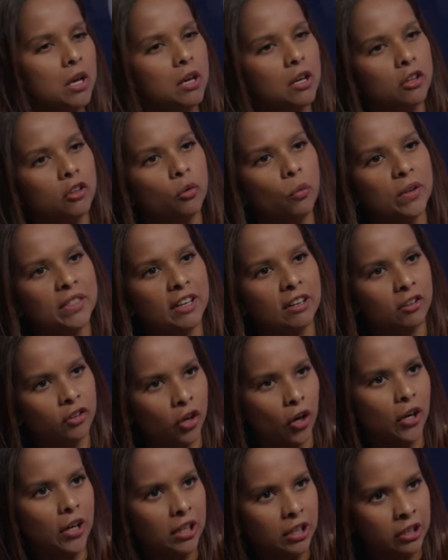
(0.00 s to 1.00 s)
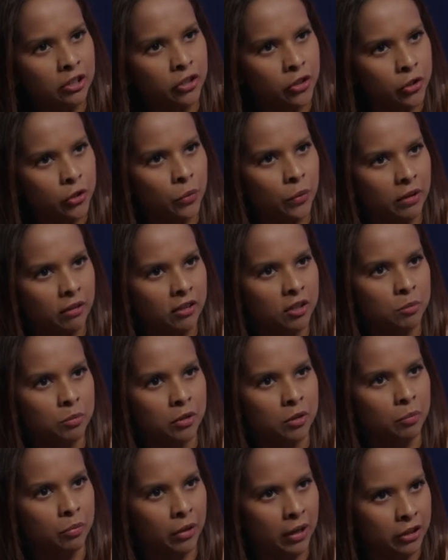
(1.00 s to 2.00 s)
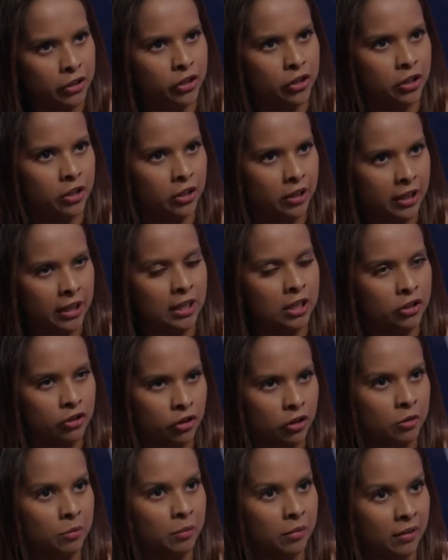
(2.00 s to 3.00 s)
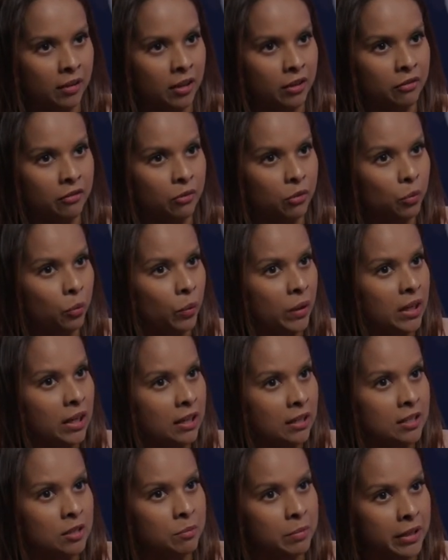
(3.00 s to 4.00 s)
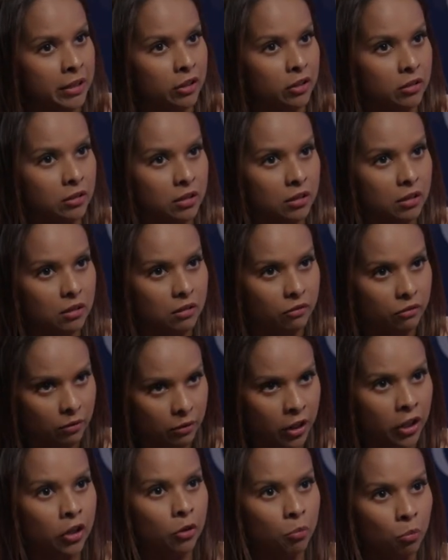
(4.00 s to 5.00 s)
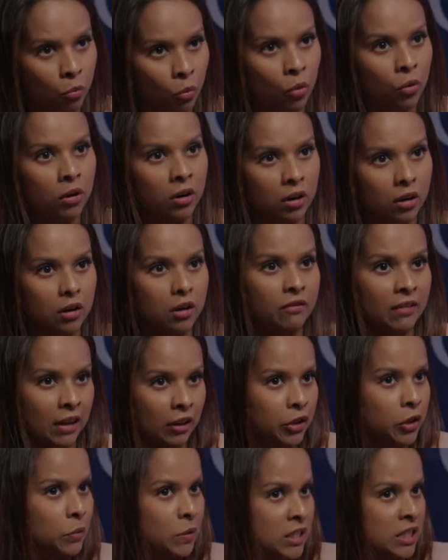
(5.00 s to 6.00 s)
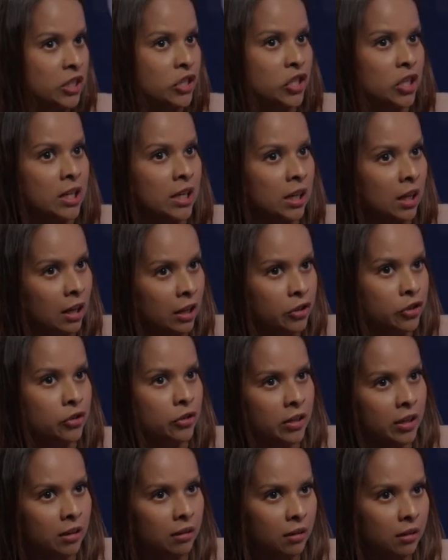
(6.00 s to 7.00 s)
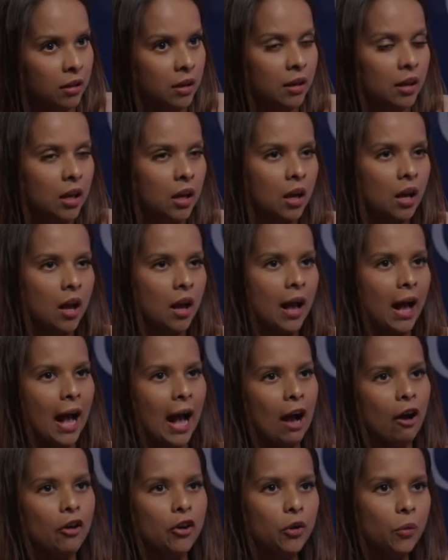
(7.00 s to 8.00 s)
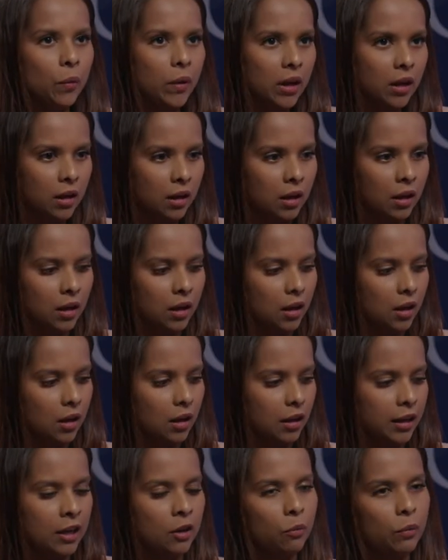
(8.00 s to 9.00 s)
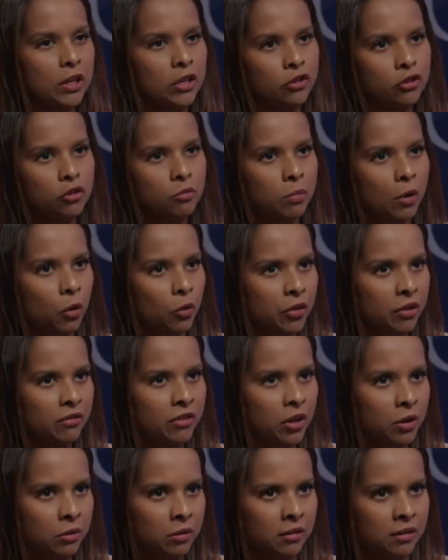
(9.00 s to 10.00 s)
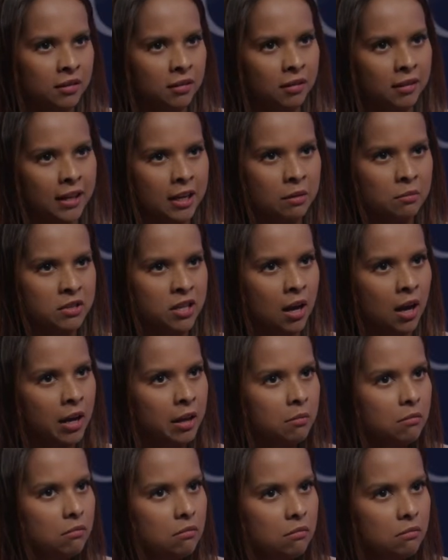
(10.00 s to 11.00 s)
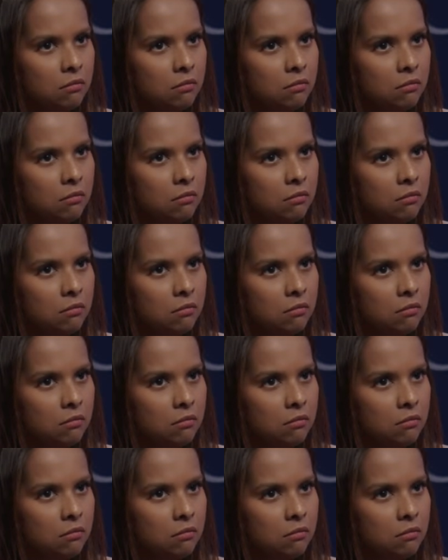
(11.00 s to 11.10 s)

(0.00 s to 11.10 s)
So, what that's starting to do is to put pressure in terms of we need to build you know, more value addition in countries. Mm. How do we can we do both of those at the same time?